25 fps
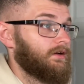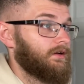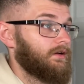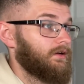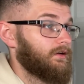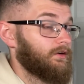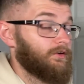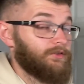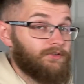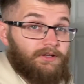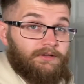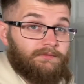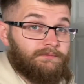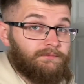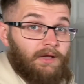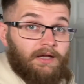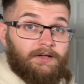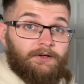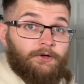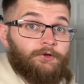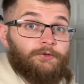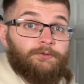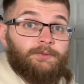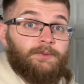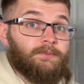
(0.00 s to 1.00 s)
because I know
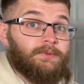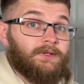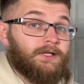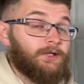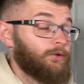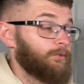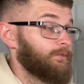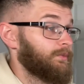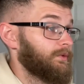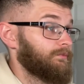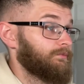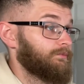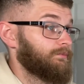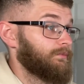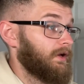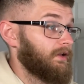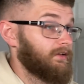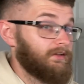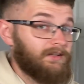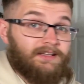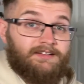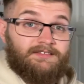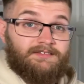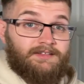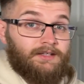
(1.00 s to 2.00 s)
you've been picking up and
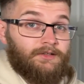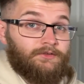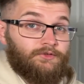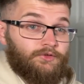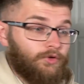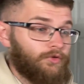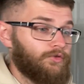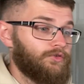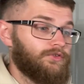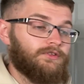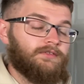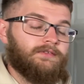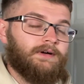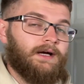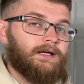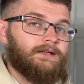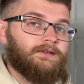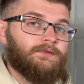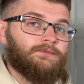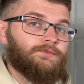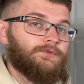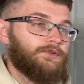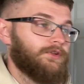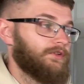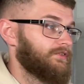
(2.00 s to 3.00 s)
listing tons of
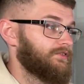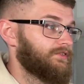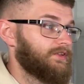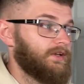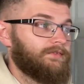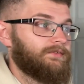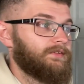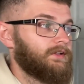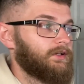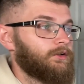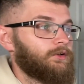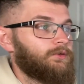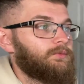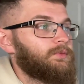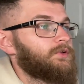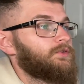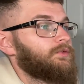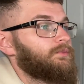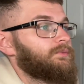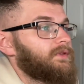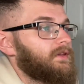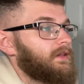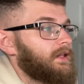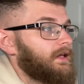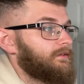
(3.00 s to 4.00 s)
items, so there's definitely going to be
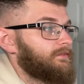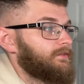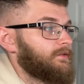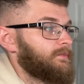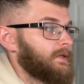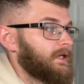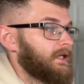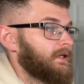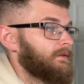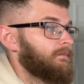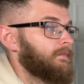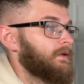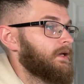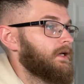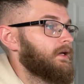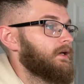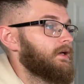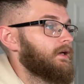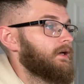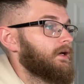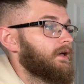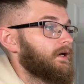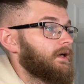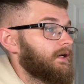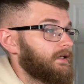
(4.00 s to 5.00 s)
something there for me.
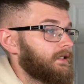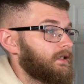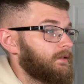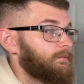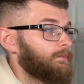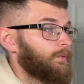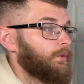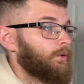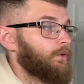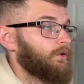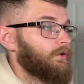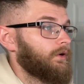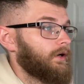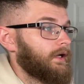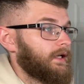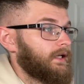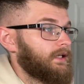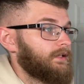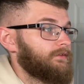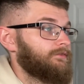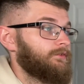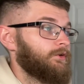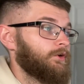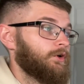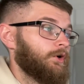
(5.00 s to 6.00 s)
He bought a
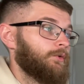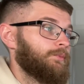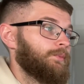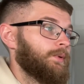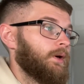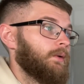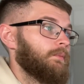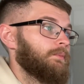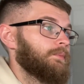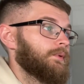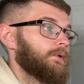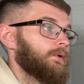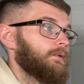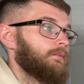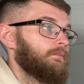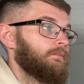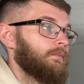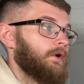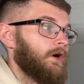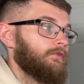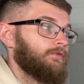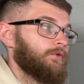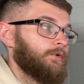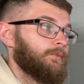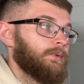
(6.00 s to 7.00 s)
Funko Pop
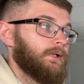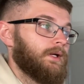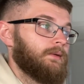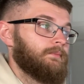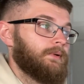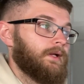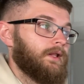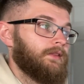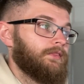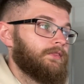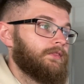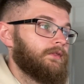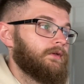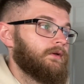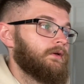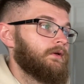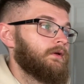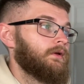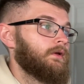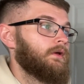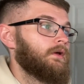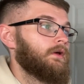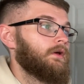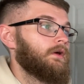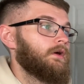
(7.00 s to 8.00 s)
Marvel Black Panther
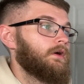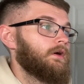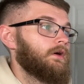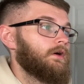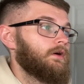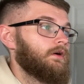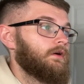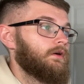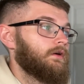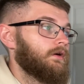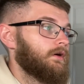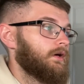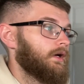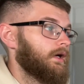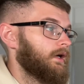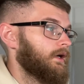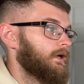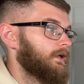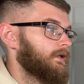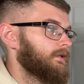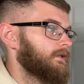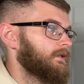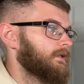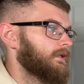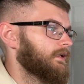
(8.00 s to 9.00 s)

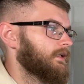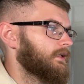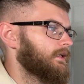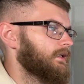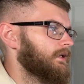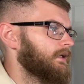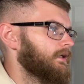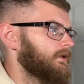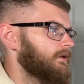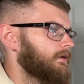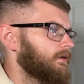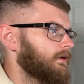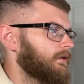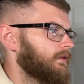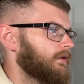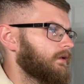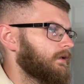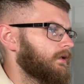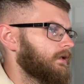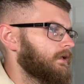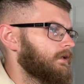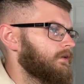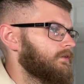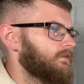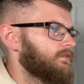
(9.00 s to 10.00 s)
Nikia, I think
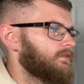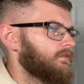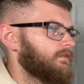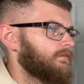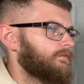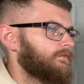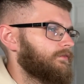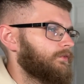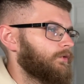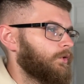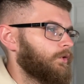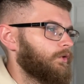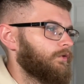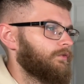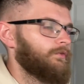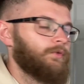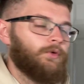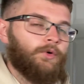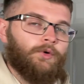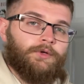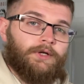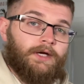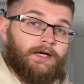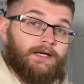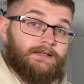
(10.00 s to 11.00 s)
it is, for
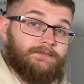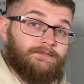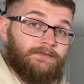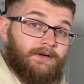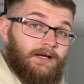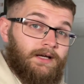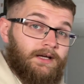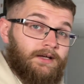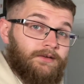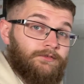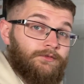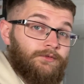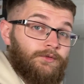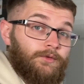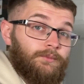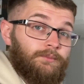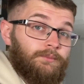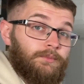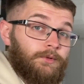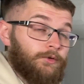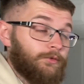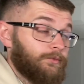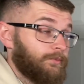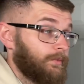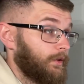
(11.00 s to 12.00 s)
$4.95
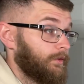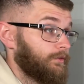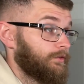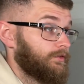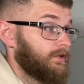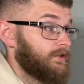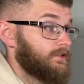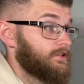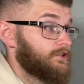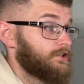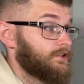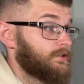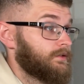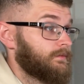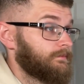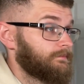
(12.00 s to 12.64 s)
plus postage,